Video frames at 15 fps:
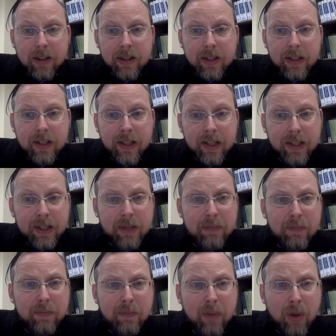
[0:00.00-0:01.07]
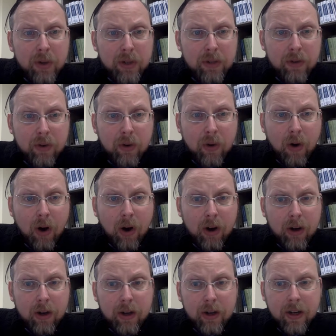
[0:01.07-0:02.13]
Since most of you
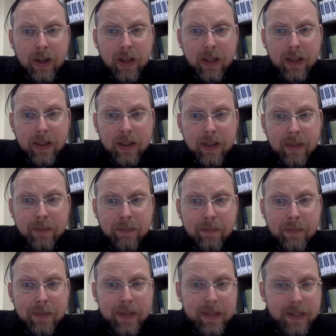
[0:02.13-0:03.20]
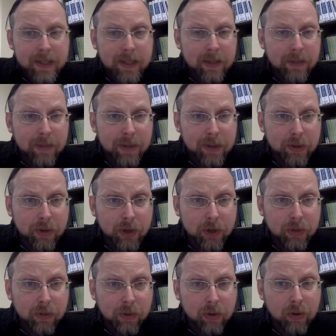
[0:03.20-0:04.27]
are in the business
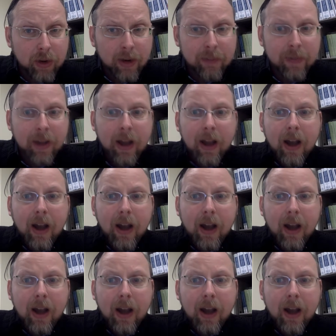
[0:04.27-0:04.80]
administration program,